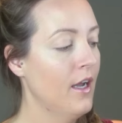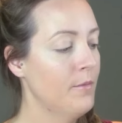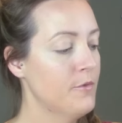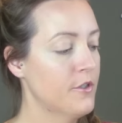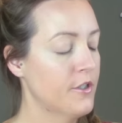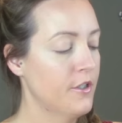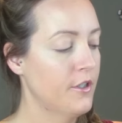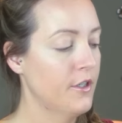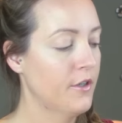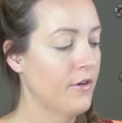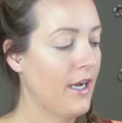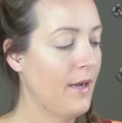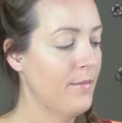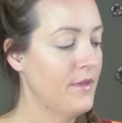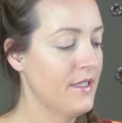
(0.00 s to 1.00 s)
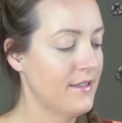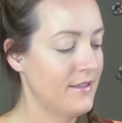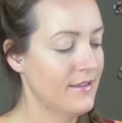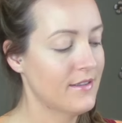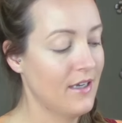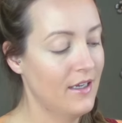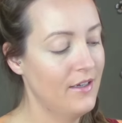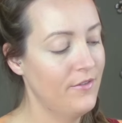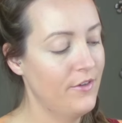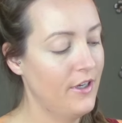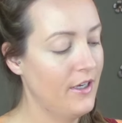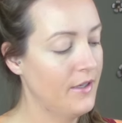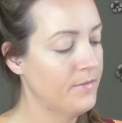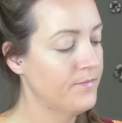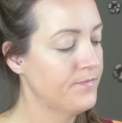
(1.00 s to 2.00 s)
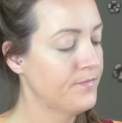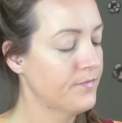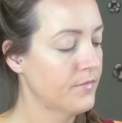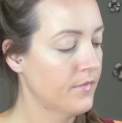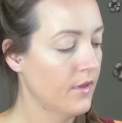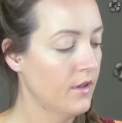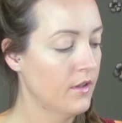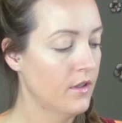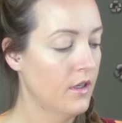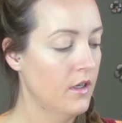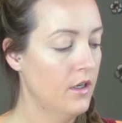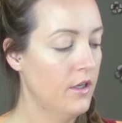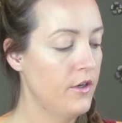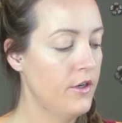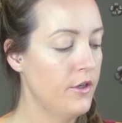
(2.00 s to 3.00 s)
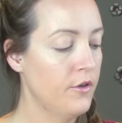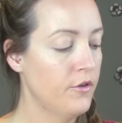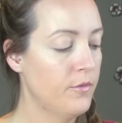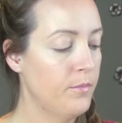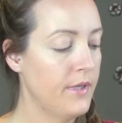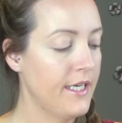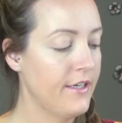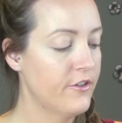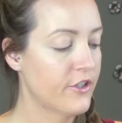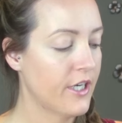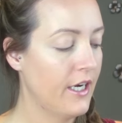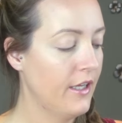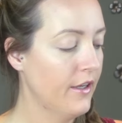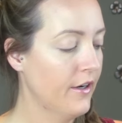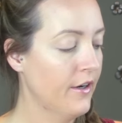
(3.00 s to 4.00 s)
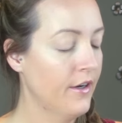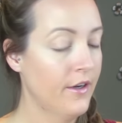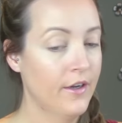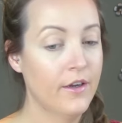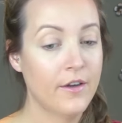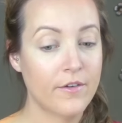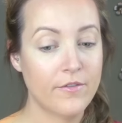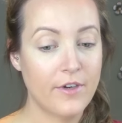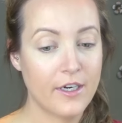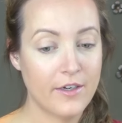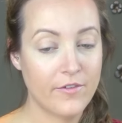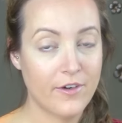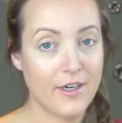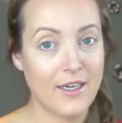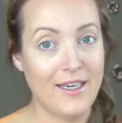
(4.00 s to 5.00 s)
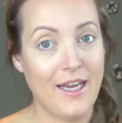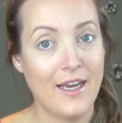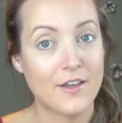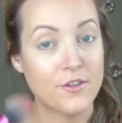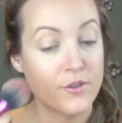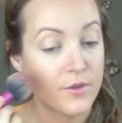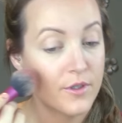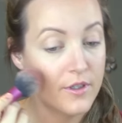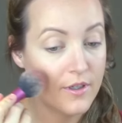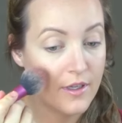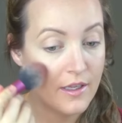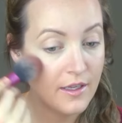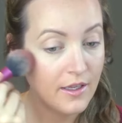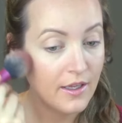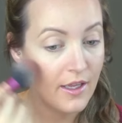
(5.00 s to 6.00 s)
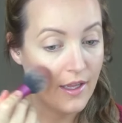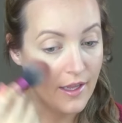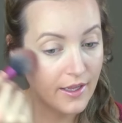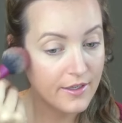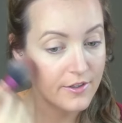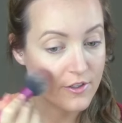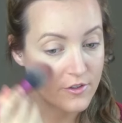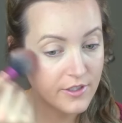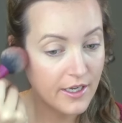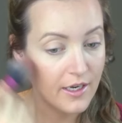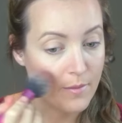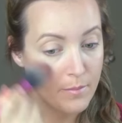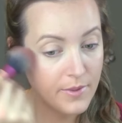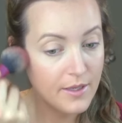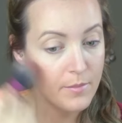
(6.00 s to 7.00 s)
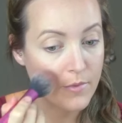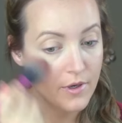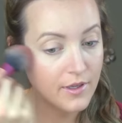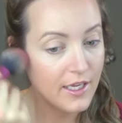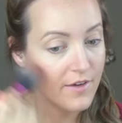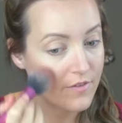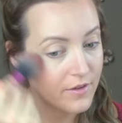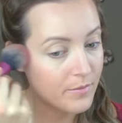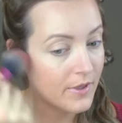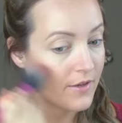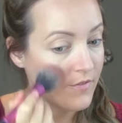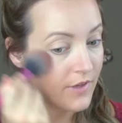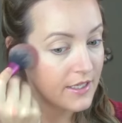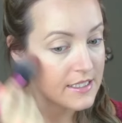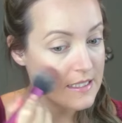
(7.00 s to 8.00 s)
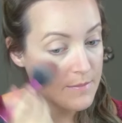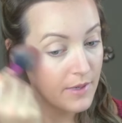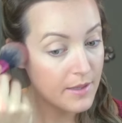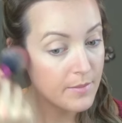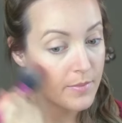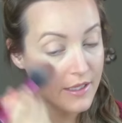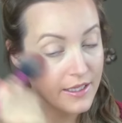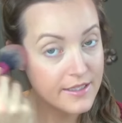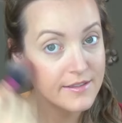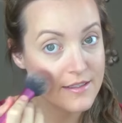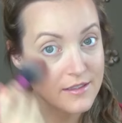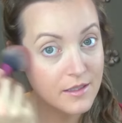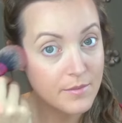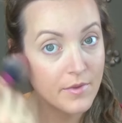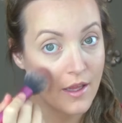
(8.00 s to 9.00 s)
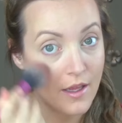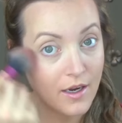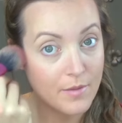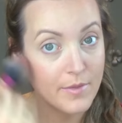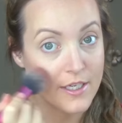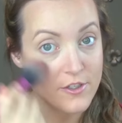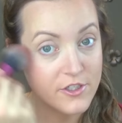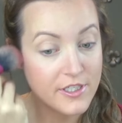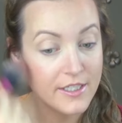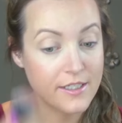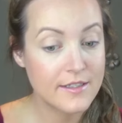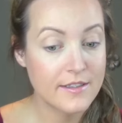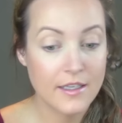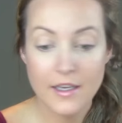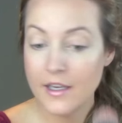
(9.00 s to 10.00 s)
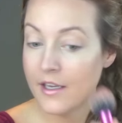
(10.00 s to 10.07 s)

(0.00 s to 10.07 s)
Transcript: I'm just going to grab this. It's kind of a, a nude peach color very, very natural and just add a bit more life to my face by placing some of that on my cheeks.